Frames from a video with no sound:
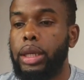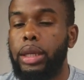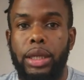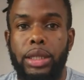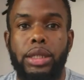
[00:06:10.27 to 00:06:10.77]

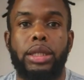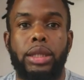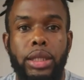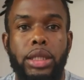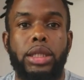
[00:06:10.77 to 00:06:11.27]
Thus,
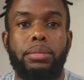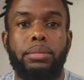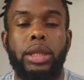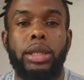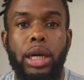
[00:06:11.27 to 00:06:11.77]
this
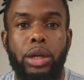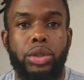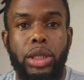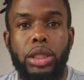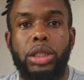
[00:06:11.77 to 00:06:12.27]

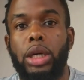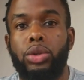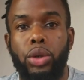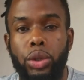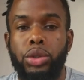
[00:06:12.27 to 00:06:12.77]
entitles that
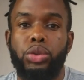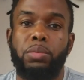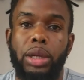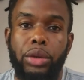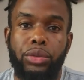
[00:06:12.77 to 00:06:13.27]
child also to
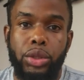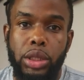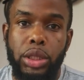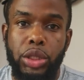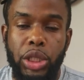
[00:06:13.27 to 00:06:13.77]
apply for
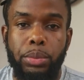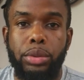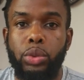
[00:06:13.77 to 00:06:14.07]
citizenship